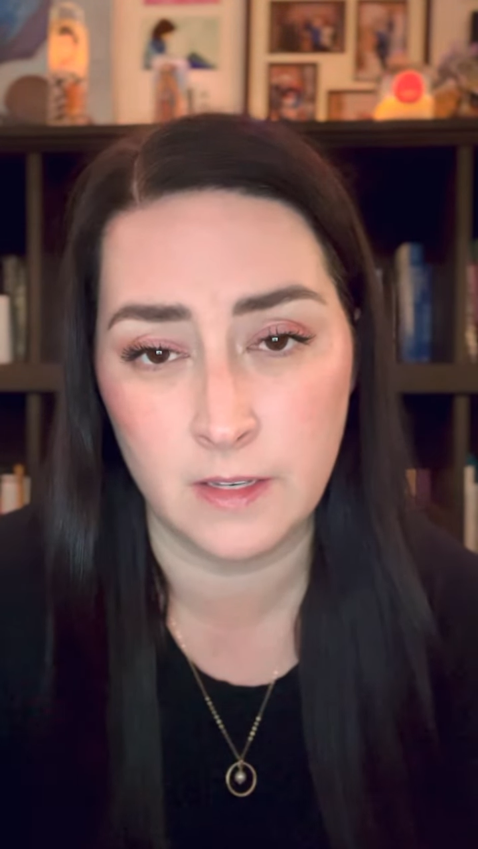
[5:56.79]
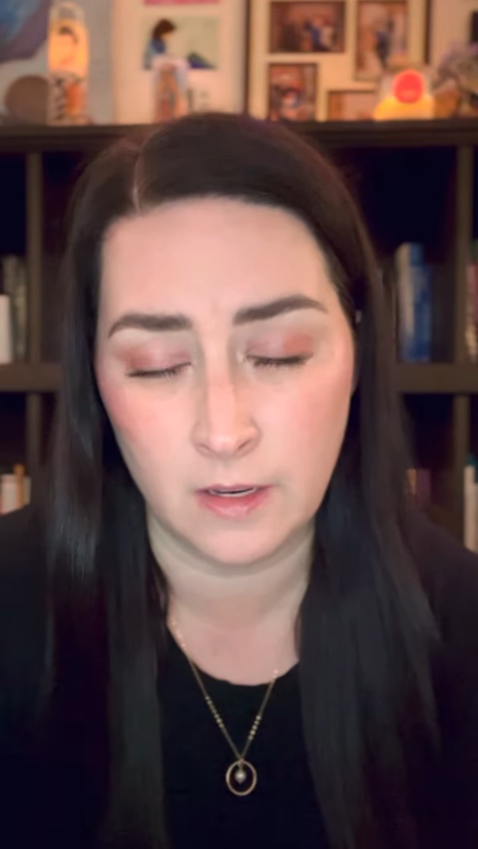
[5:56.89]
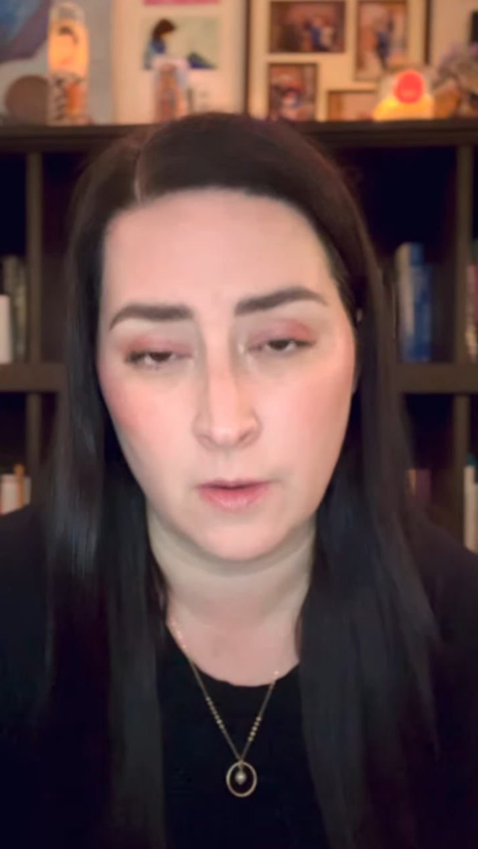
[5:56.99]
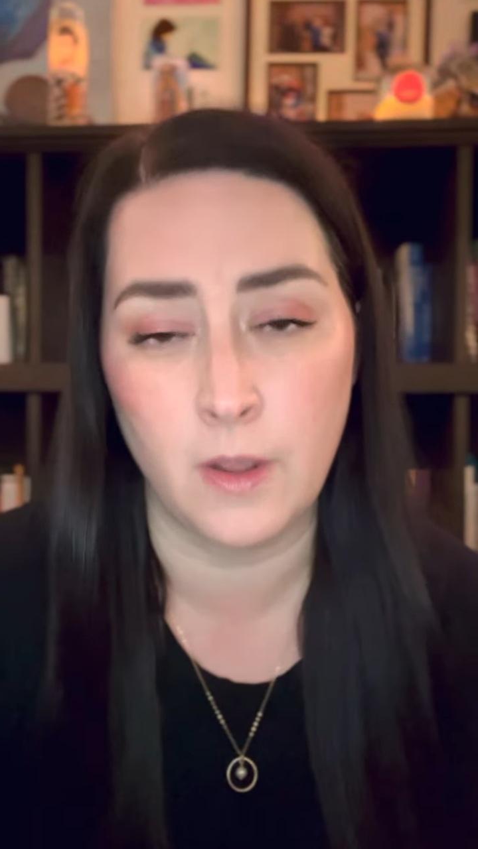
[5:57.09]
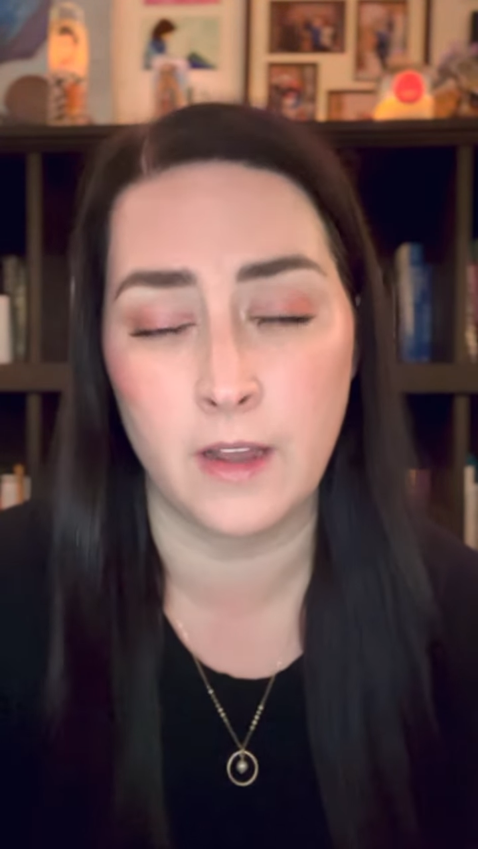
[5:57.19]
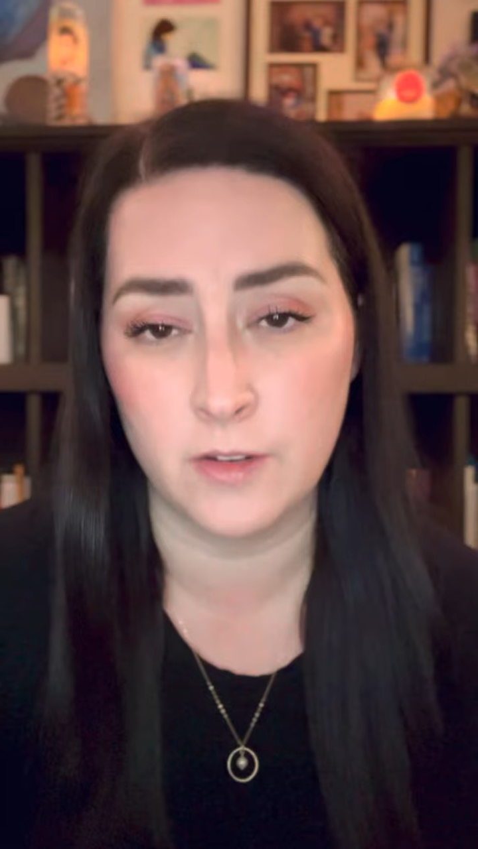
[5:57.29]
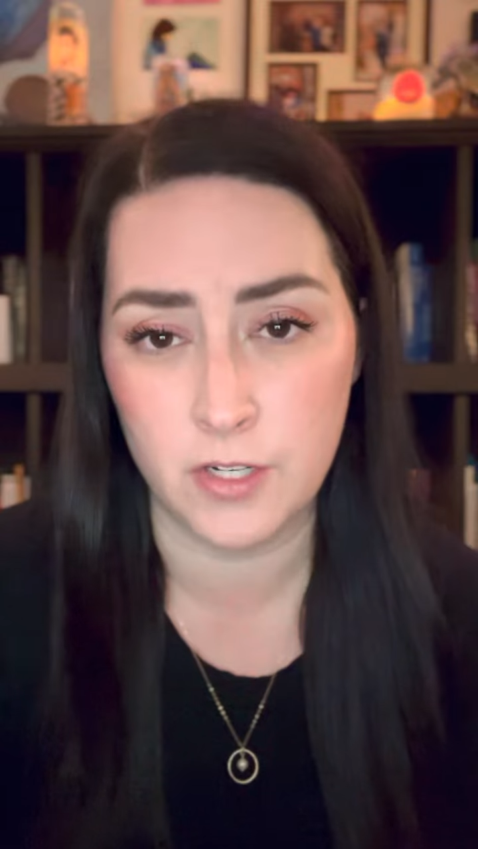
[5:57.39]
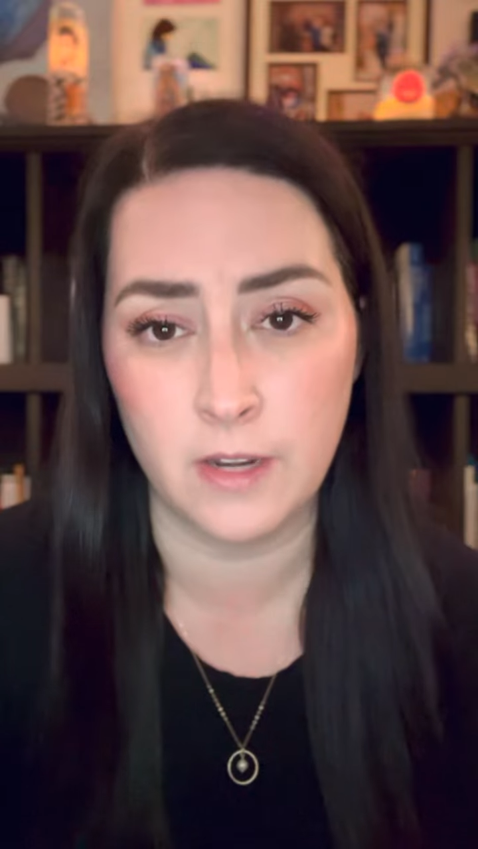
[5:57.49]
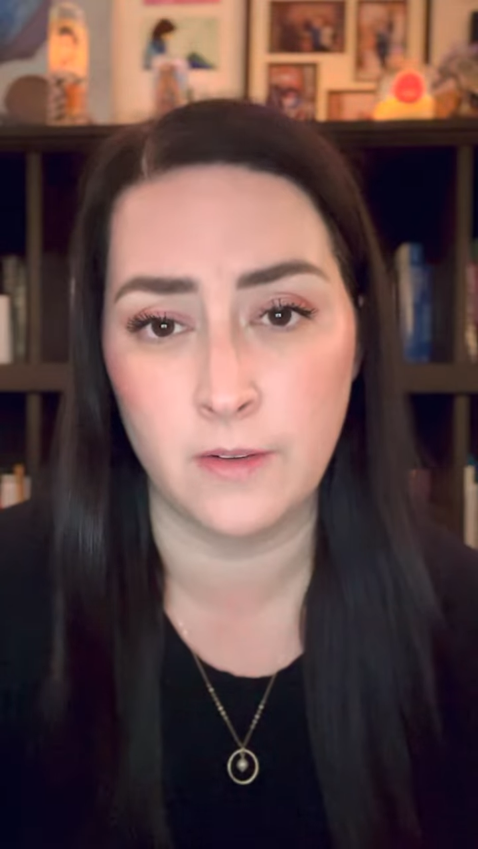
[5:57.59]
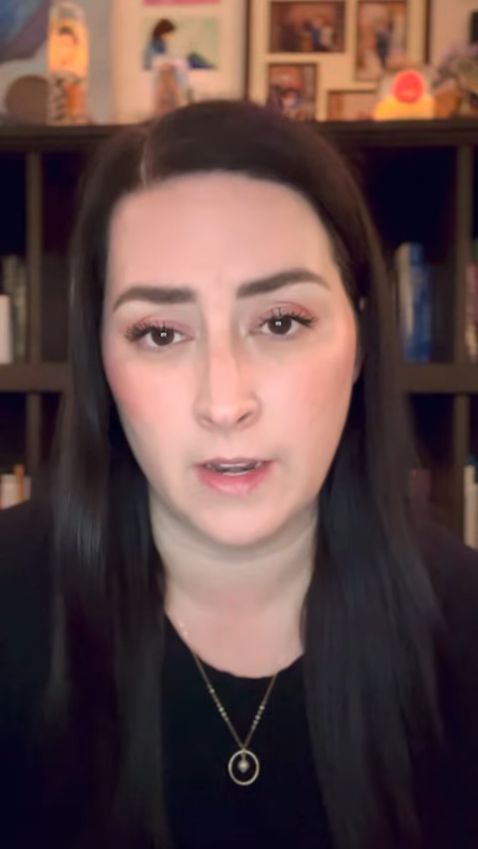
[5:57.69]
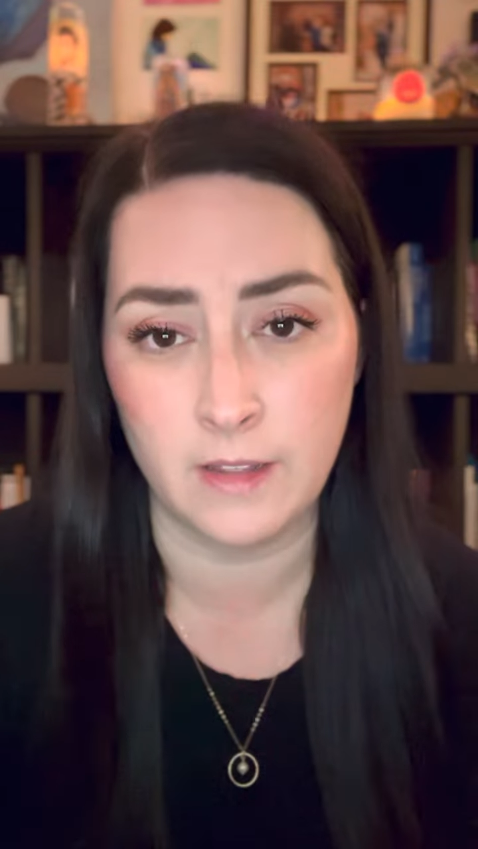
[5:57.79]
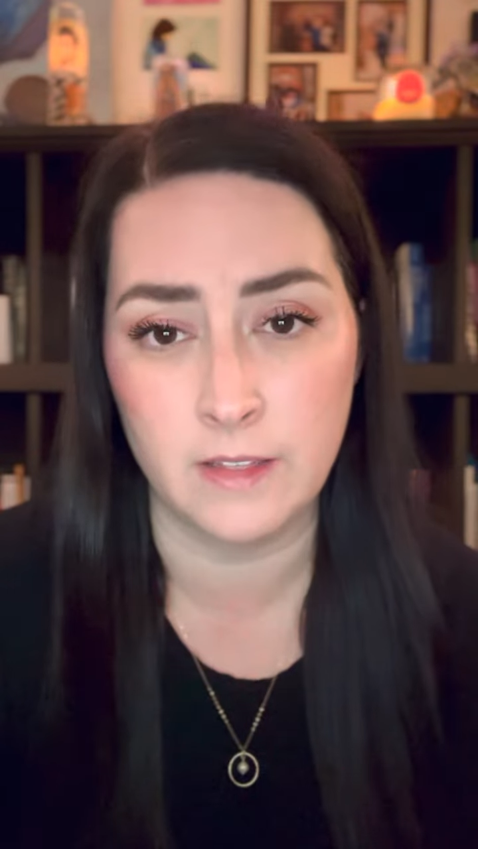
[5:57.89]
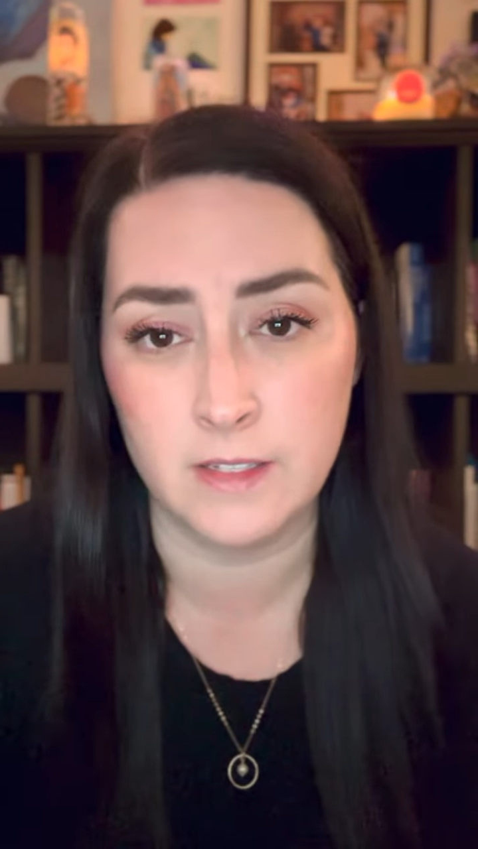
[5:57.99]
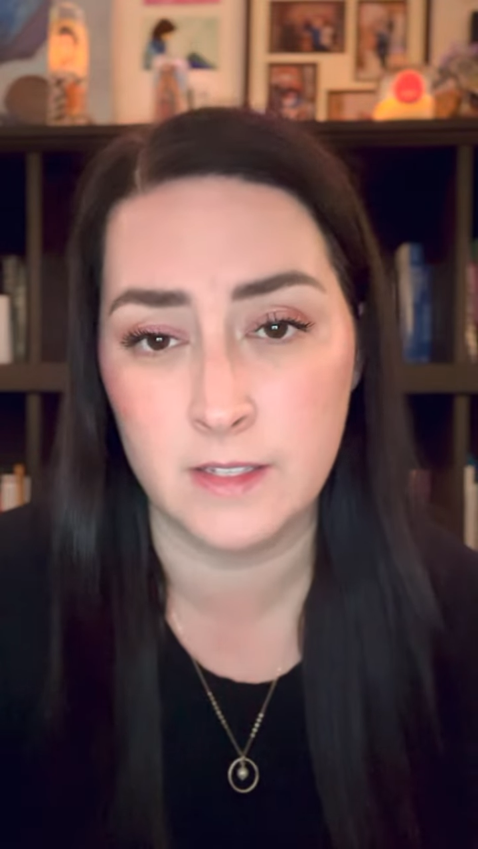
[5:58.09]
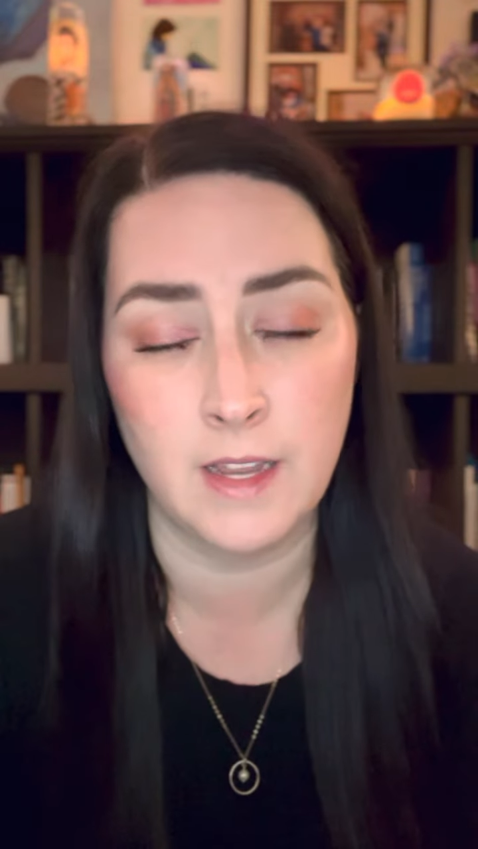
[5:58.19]
you know, kind of generating
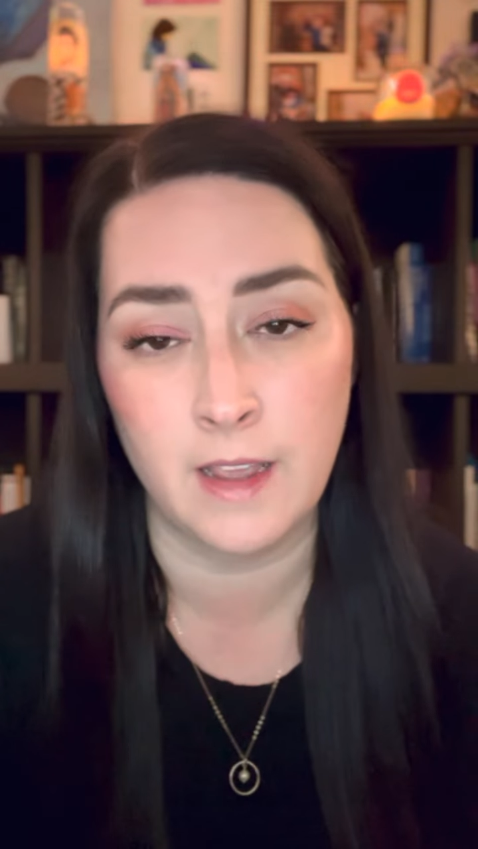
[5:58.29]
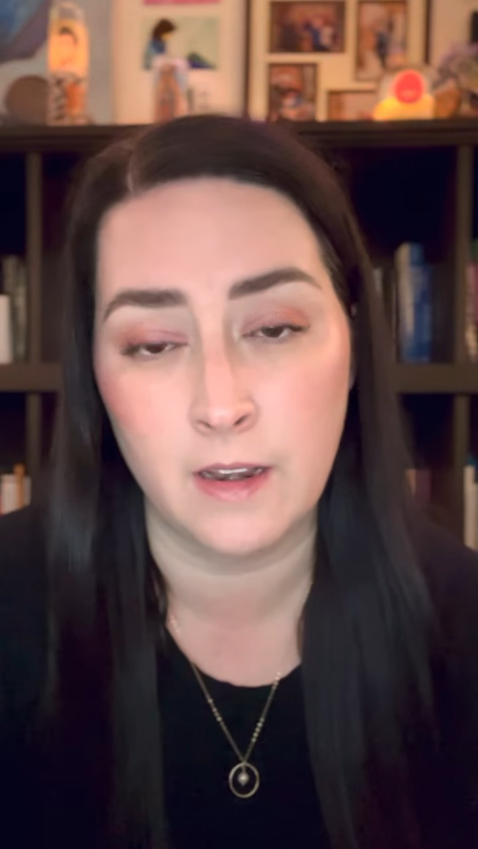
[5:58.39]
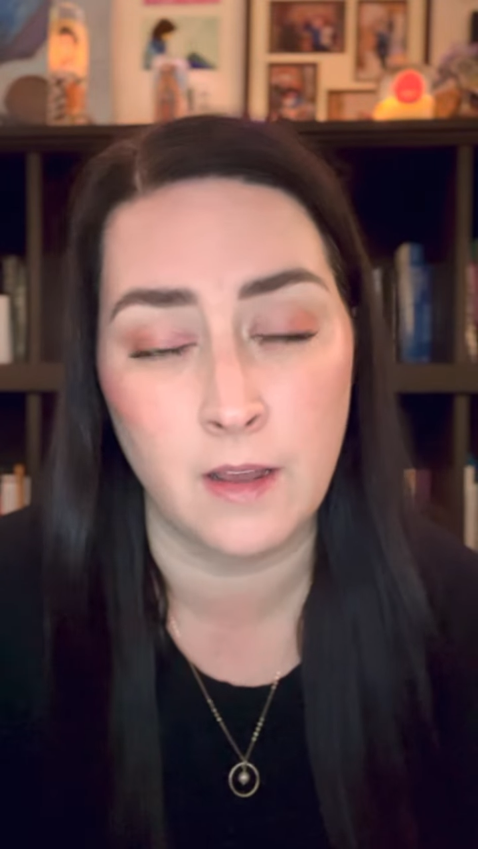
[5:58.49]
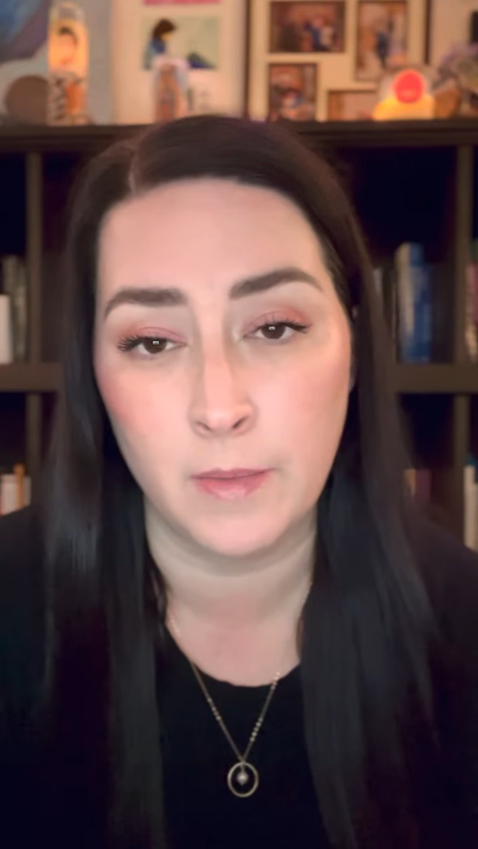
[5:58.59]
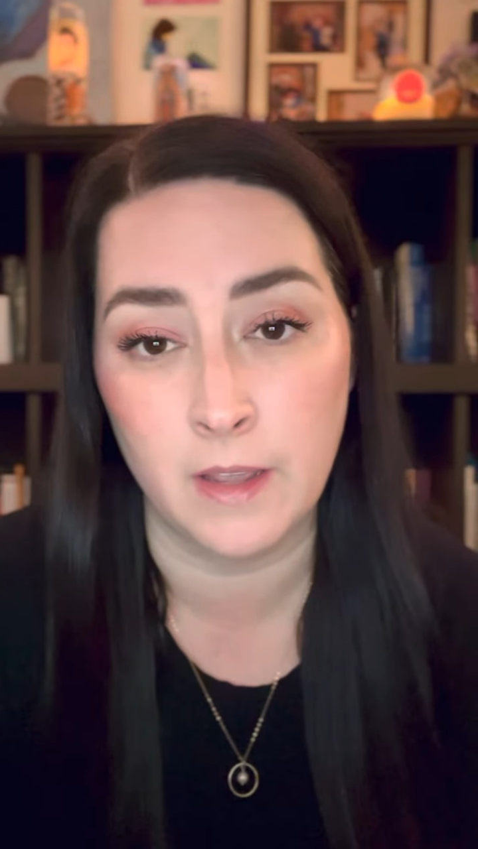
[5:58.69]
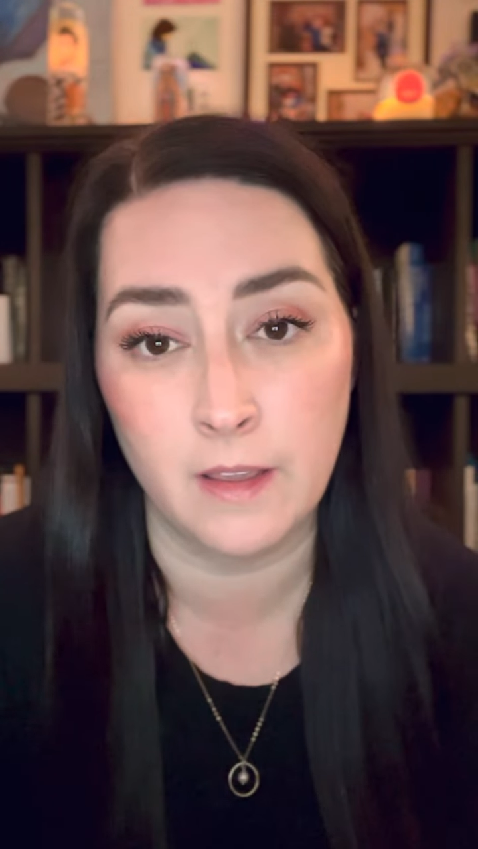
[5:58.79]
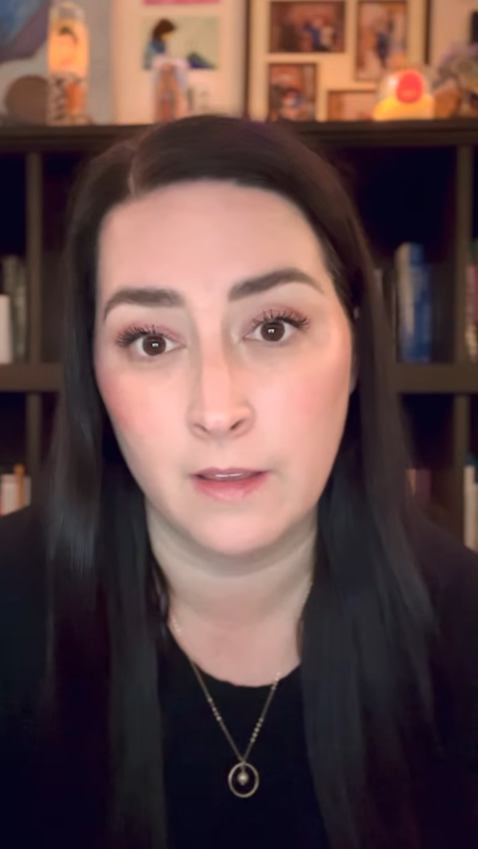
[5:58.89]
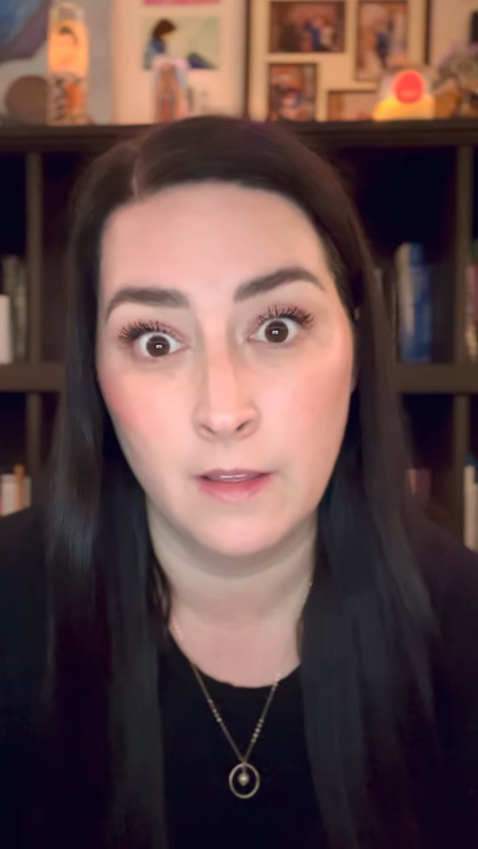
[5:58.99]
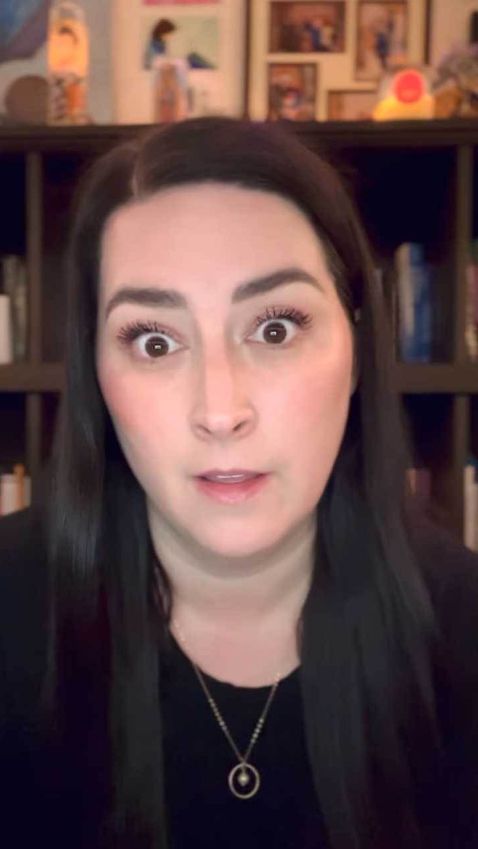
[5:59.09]
this economic